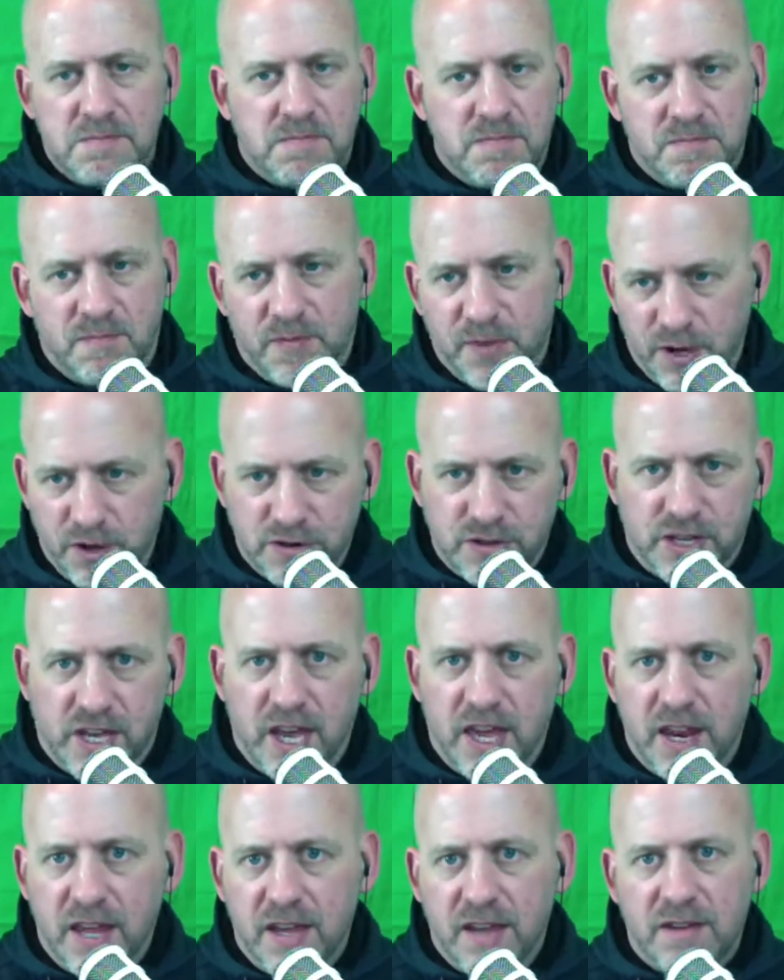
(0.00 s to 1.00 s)
figure
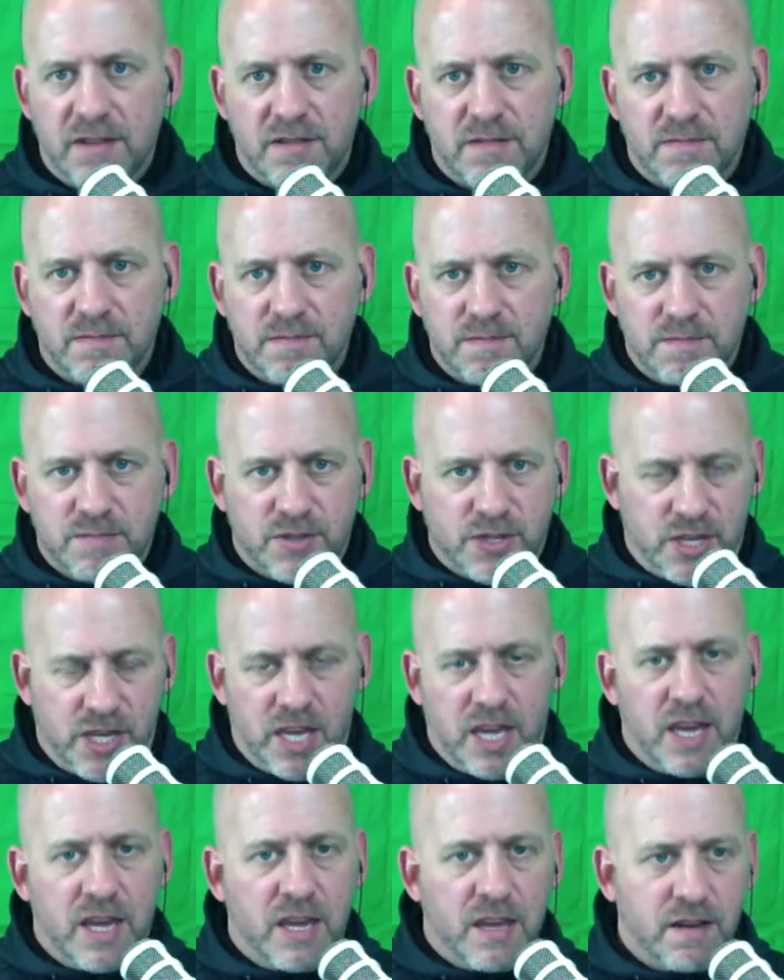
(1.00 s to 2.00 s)
skating or
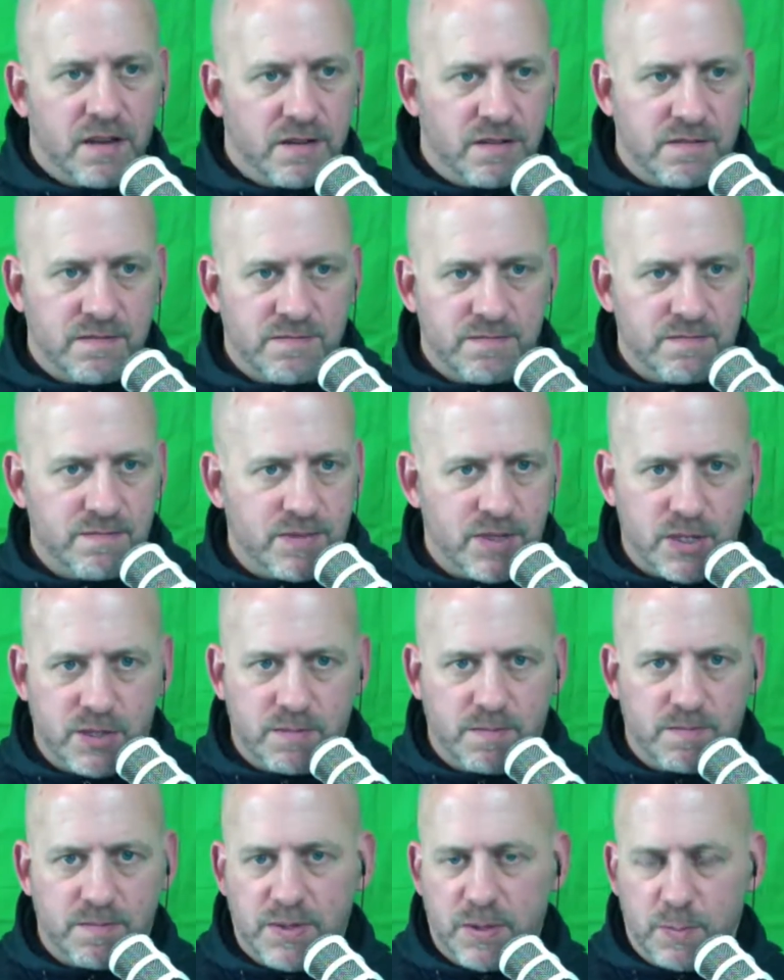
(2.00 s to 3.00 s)
skiing or
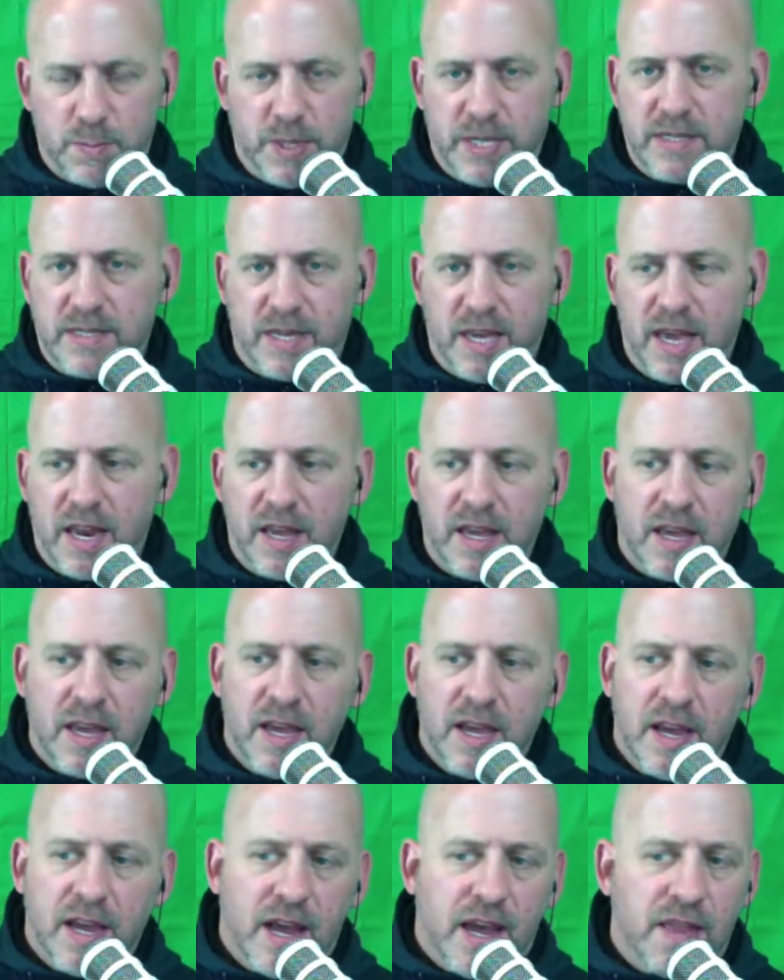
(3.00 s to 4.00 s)
speed skating,
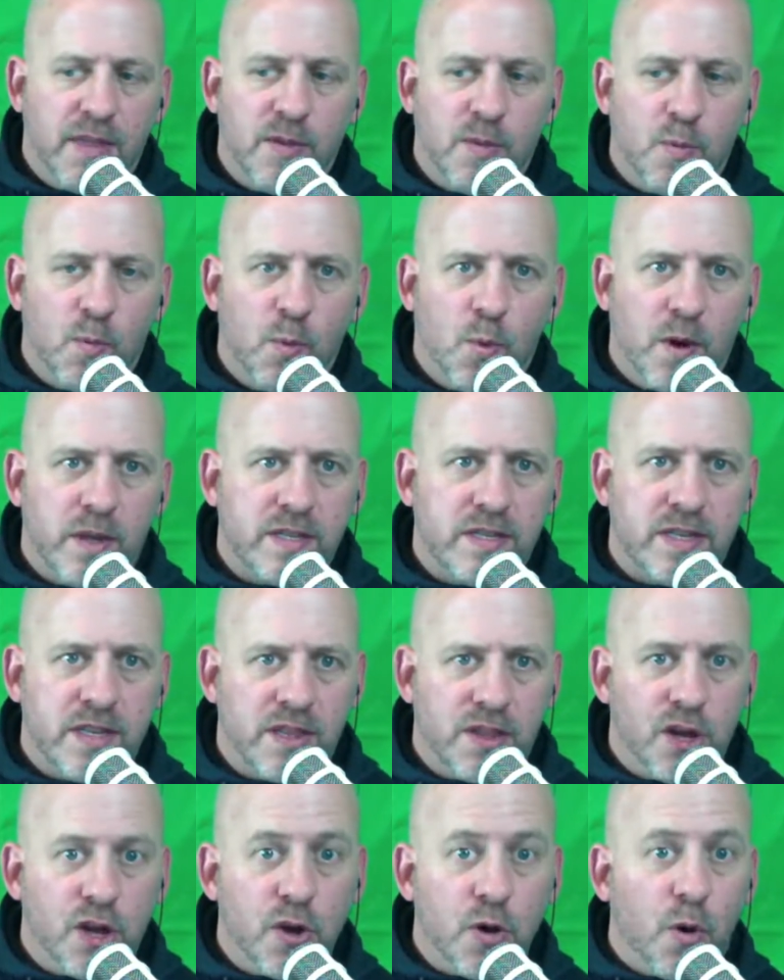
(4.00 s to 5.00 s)
and
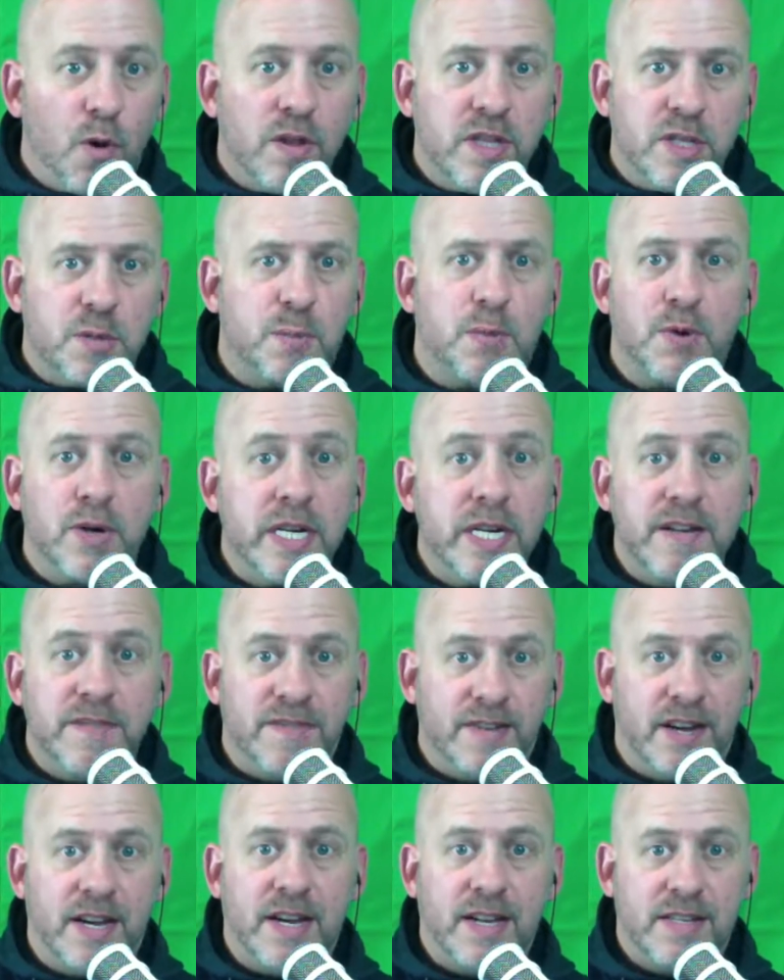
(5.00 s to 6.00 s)
the goal is
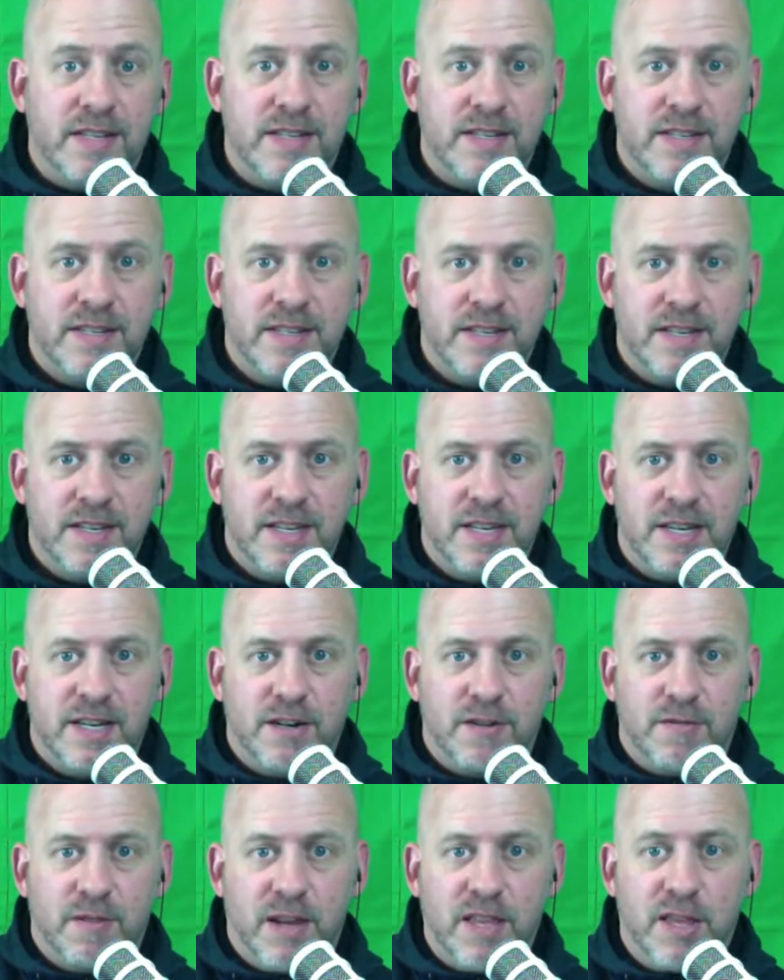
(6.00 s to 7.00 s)
predefined,
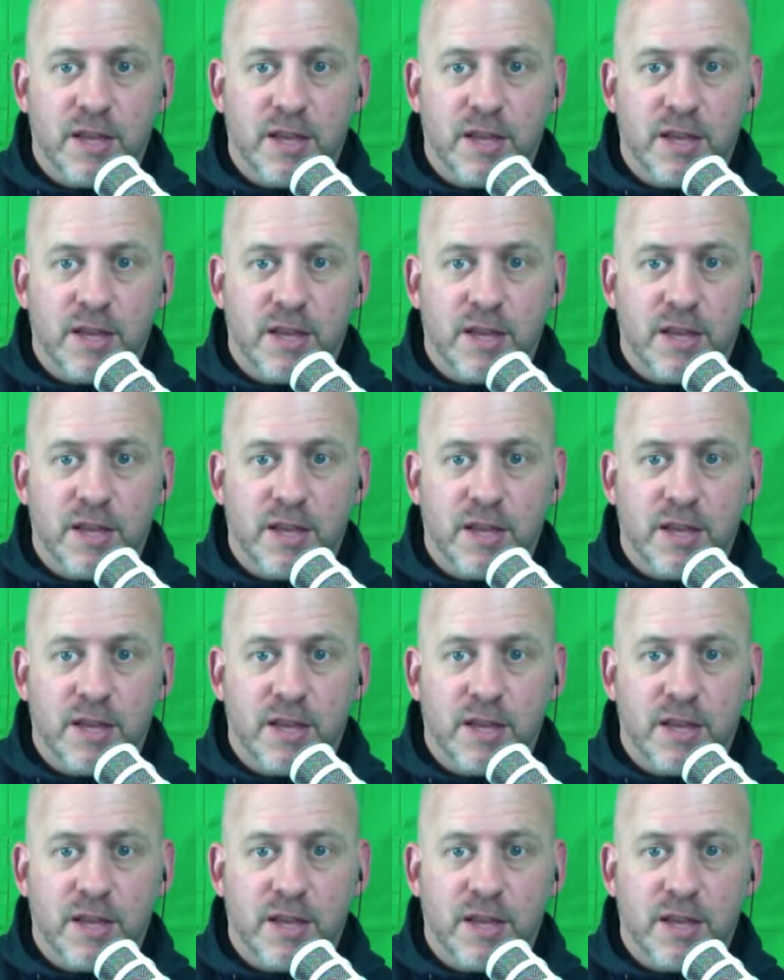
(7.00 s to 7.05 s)
right?